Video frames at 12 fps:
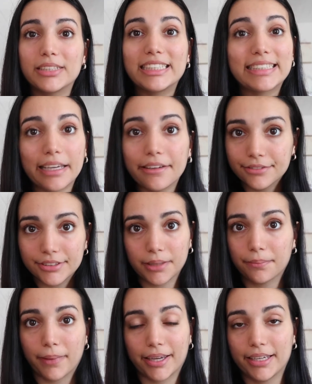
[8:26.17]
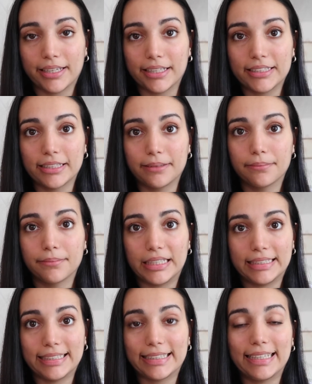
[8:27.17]
safety mechanism
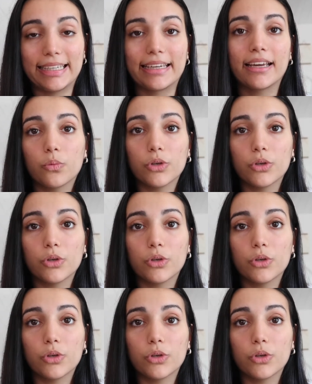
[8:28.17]
basically,